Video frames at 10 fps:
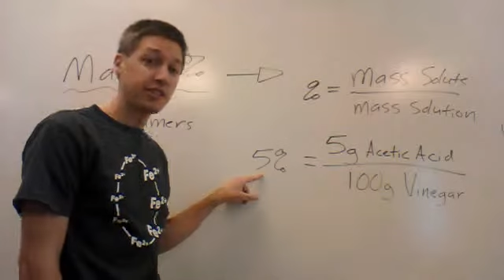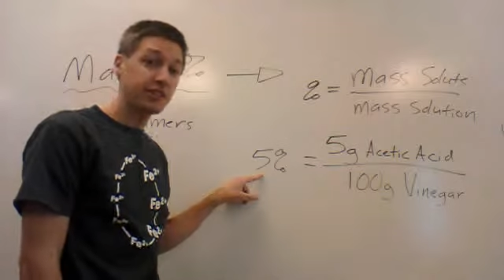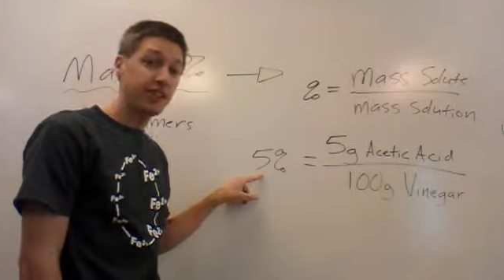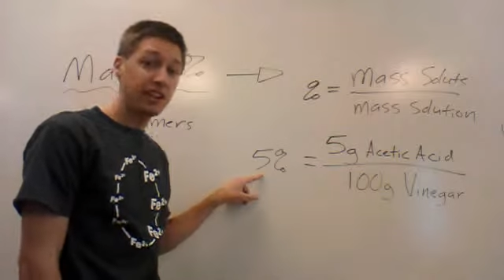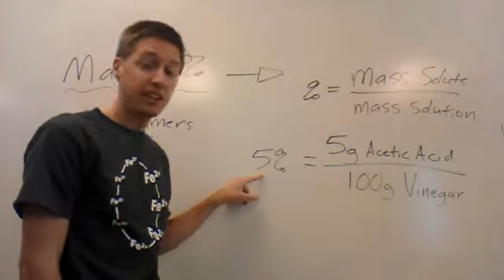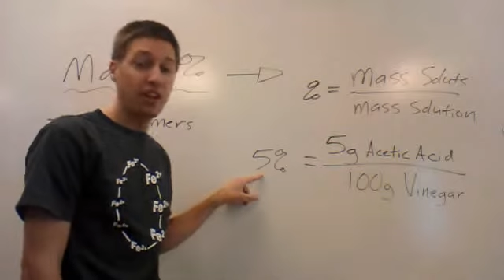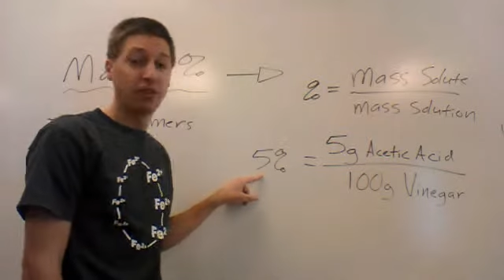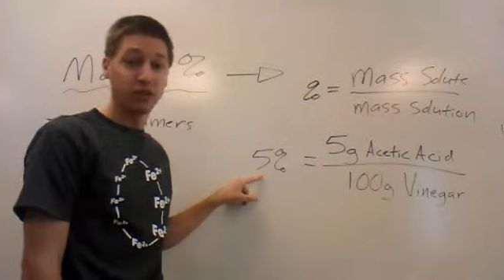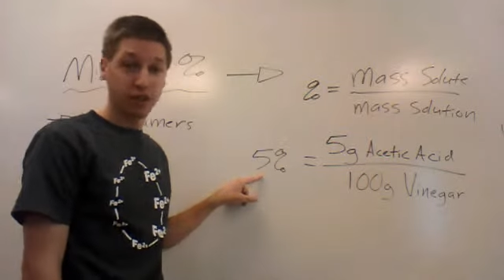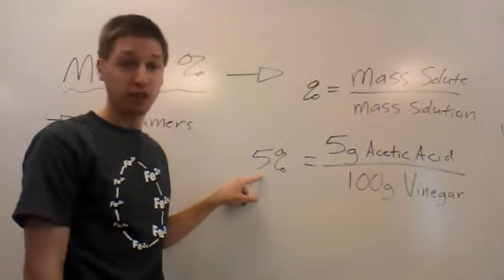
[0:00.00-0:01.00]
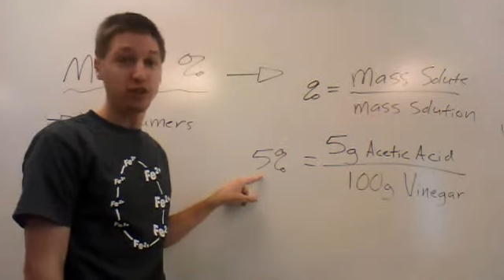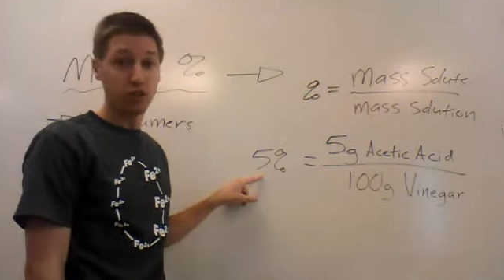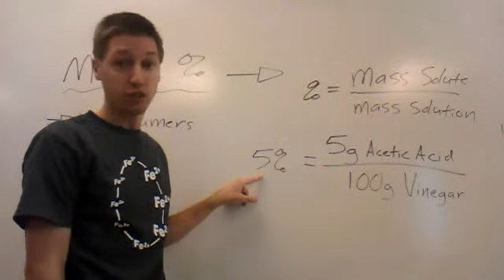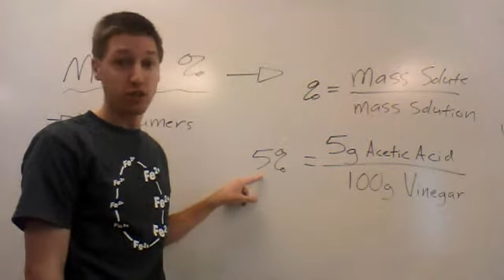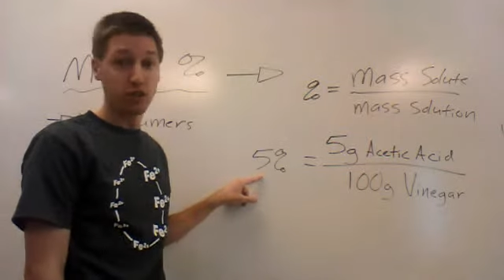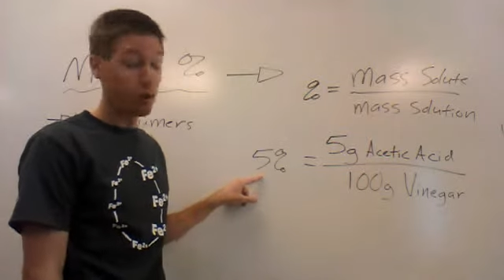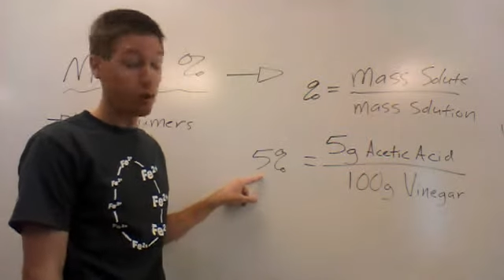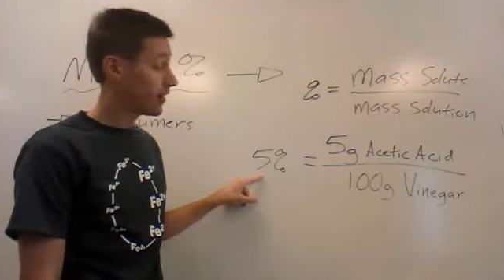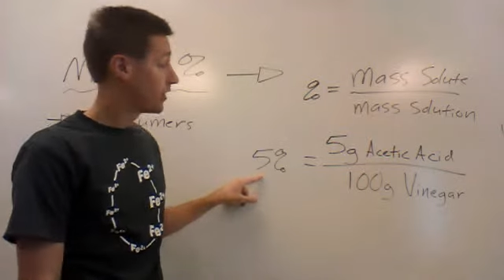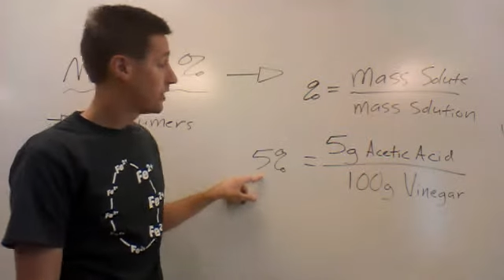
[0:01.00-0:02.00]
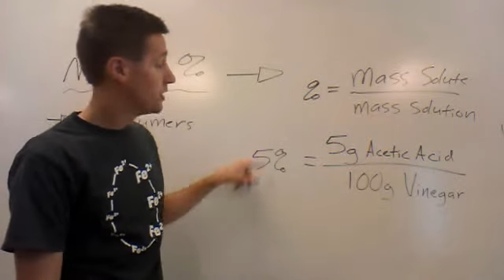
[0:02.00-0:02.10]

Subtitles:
than that, they're selling you too much water.